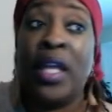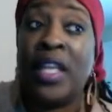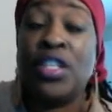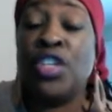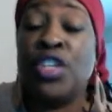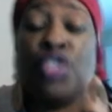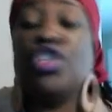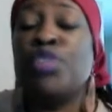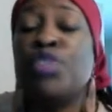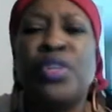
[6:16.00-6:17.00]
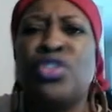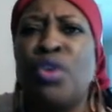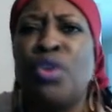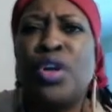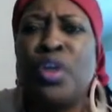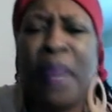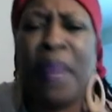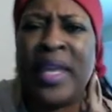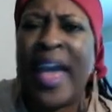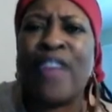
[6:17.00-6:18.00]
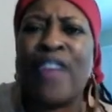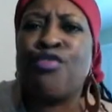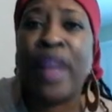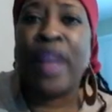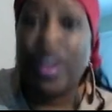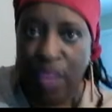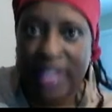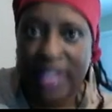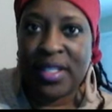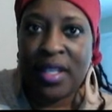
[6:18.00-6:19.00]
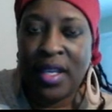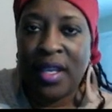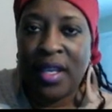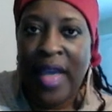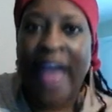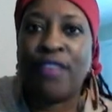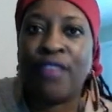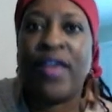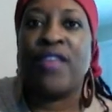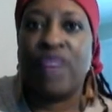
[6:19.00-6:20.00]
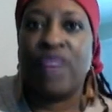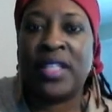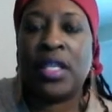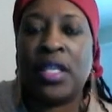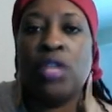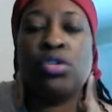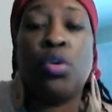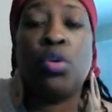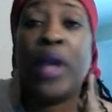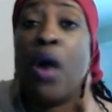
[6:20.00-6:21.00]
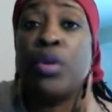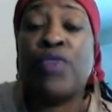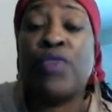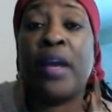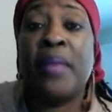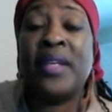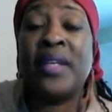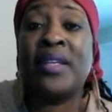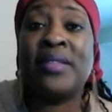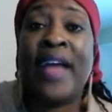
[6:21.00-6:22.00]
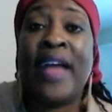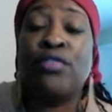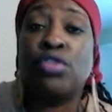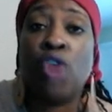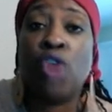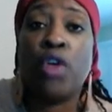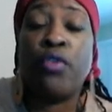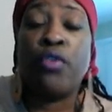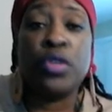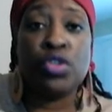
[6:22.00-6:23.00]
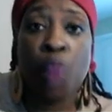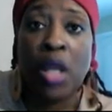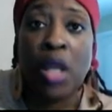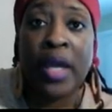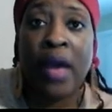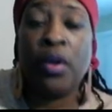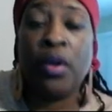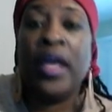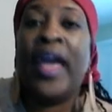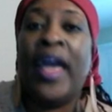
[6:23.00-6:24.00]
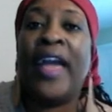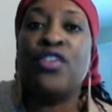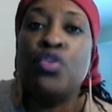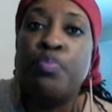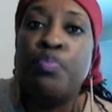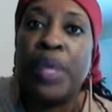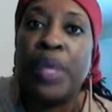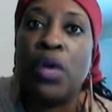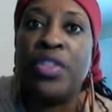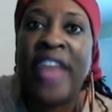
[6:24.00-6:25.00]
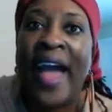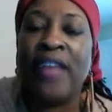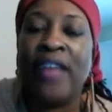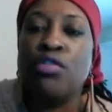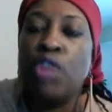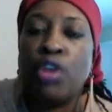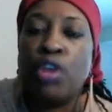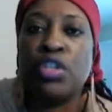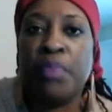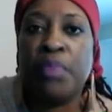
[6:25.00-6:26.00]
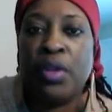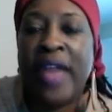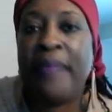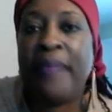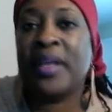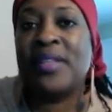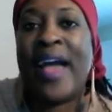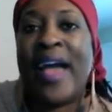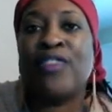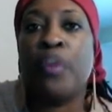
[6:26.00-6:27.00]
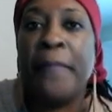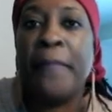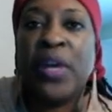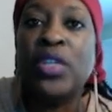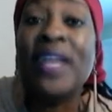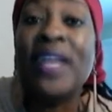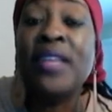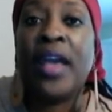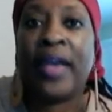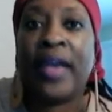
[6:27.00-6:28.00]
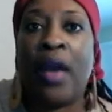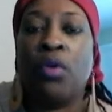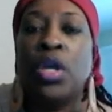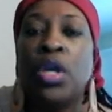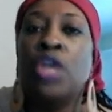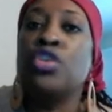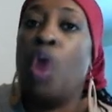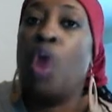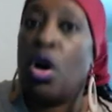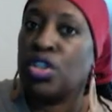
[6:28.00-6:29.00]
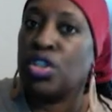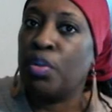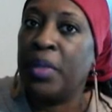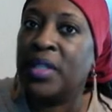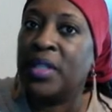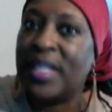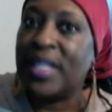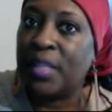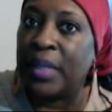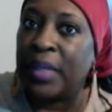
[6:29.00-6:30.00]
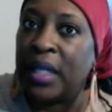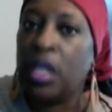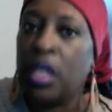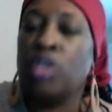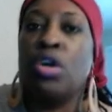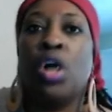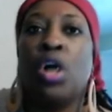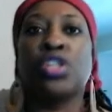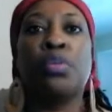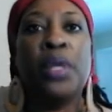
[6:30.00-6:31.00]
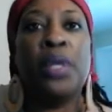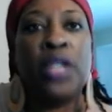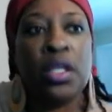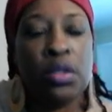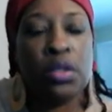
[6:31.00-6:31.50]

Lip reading: you just put your money at greater risk, at greater risk. So what I always recommend is that you start off with a small account and you build that. You learn to build that, because as you're building the account, you're also building discipline. You're also building